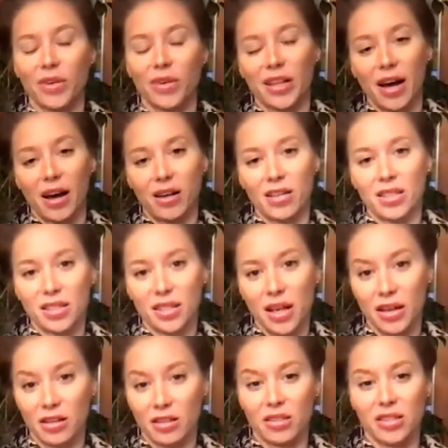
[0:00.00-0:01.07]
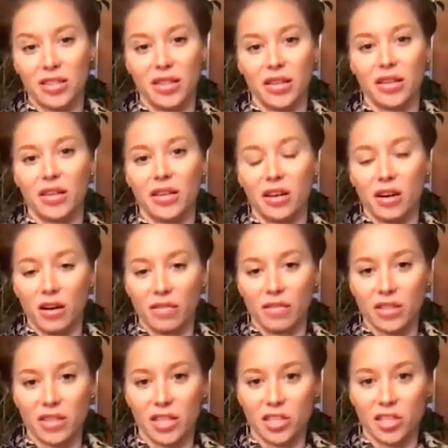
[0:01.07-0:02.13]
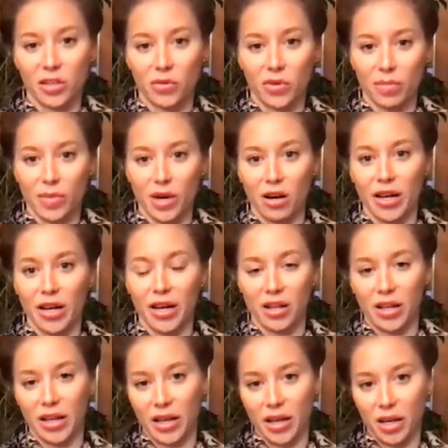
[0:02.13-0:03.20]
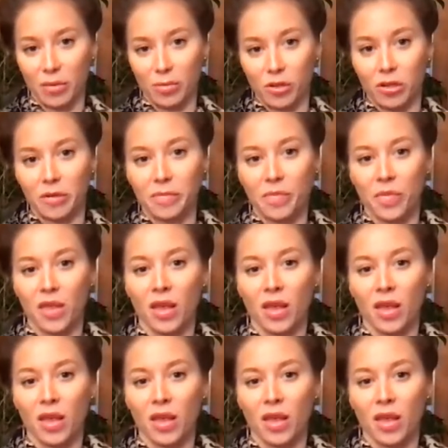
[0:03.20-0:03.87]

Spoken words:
with Alice Henderson in conversation with Mary Ellen Hannibal.